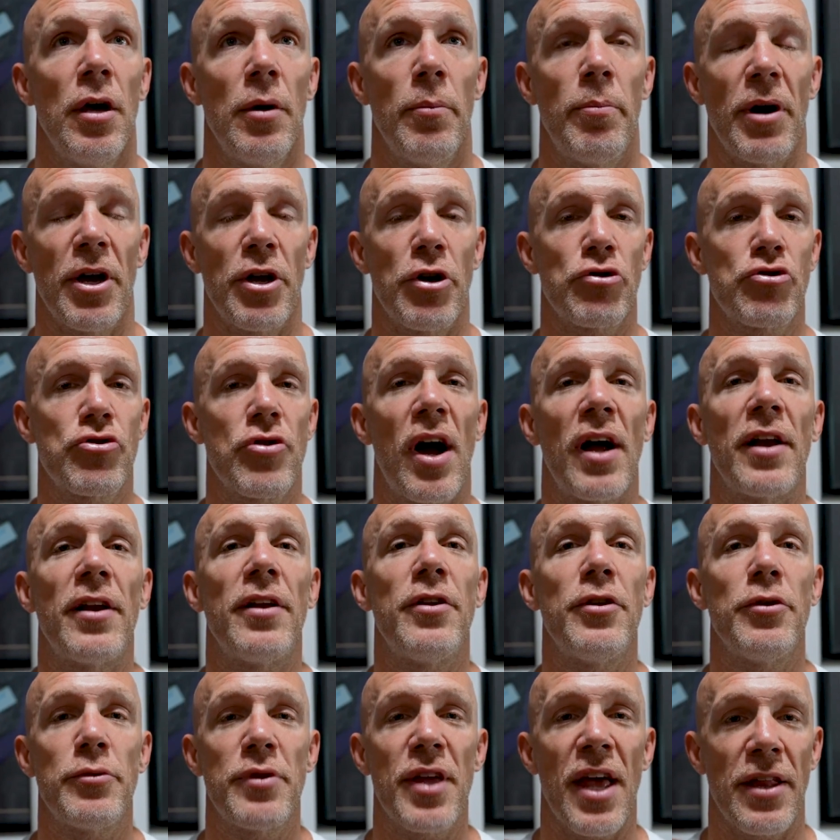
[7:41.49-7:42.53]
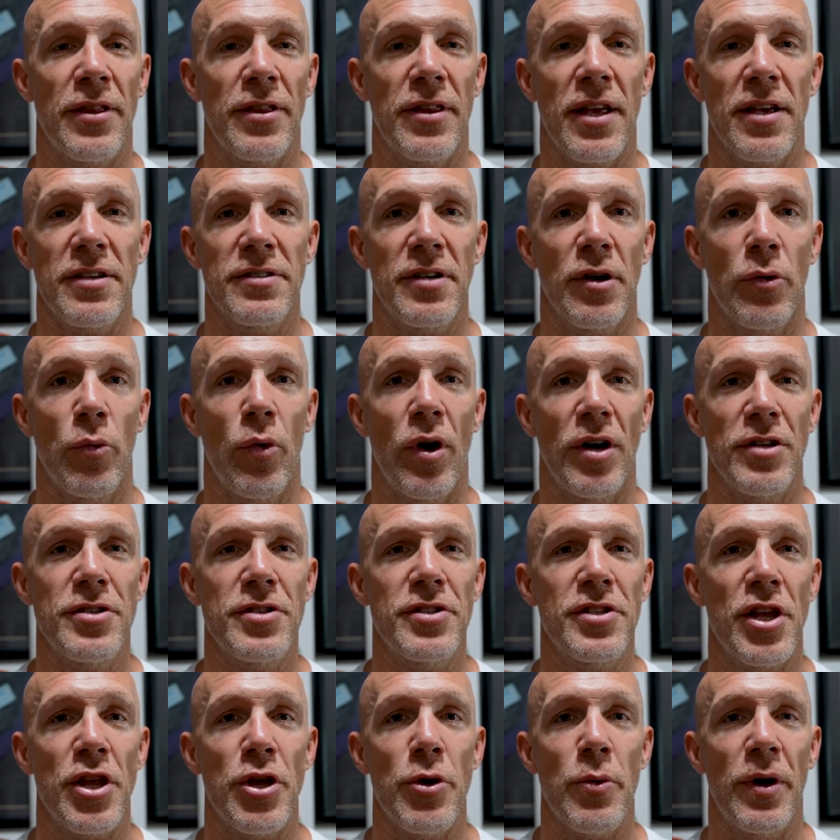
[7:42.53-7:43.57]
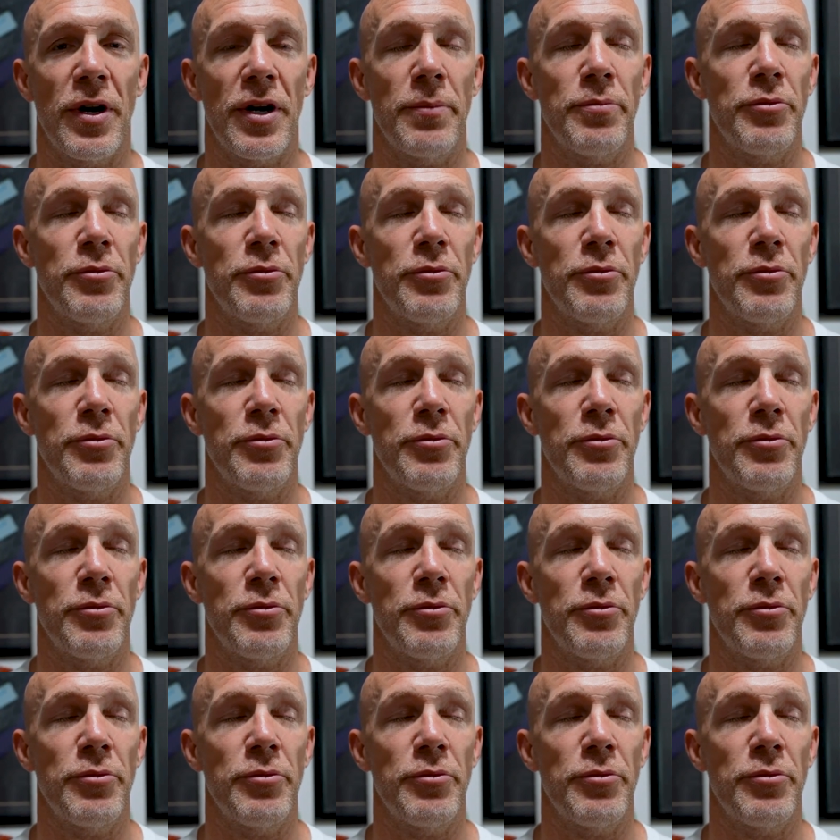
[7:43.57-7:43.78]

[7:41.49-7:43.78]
but you're trying to do 10 things at once and you end